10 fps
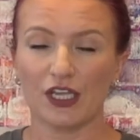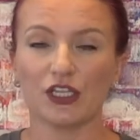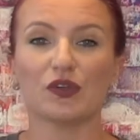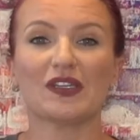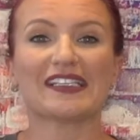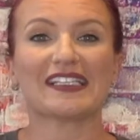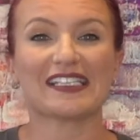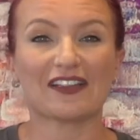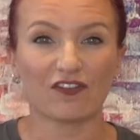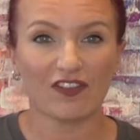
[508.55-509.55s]
you need to
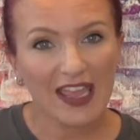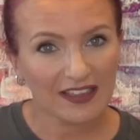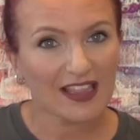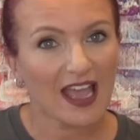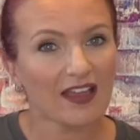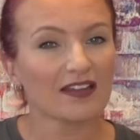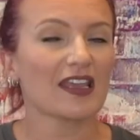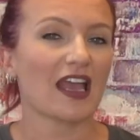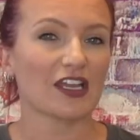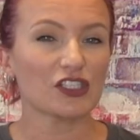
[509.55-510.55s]
deflect that
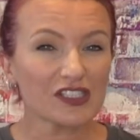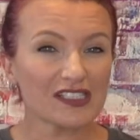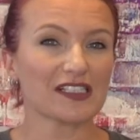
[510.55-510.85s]
and just